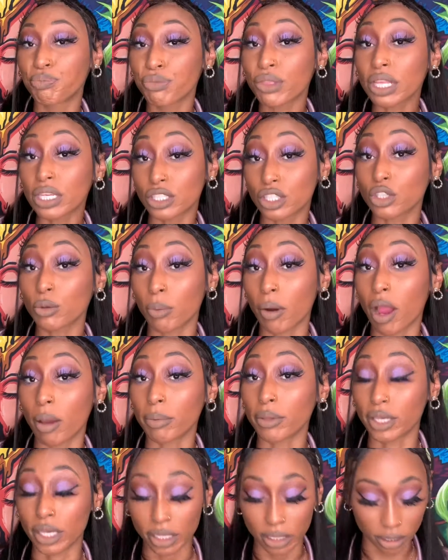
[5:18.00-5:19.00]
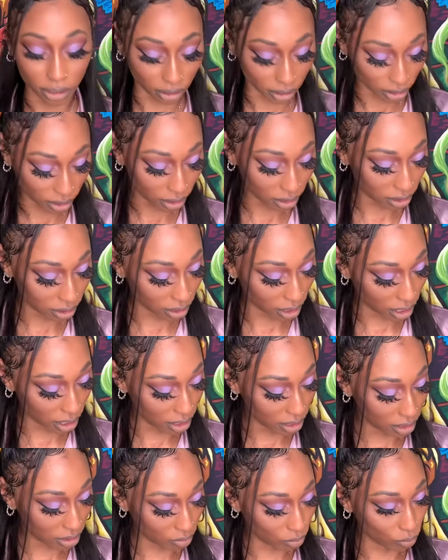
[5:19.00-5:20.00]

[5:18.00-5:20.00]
These are probably gonna look like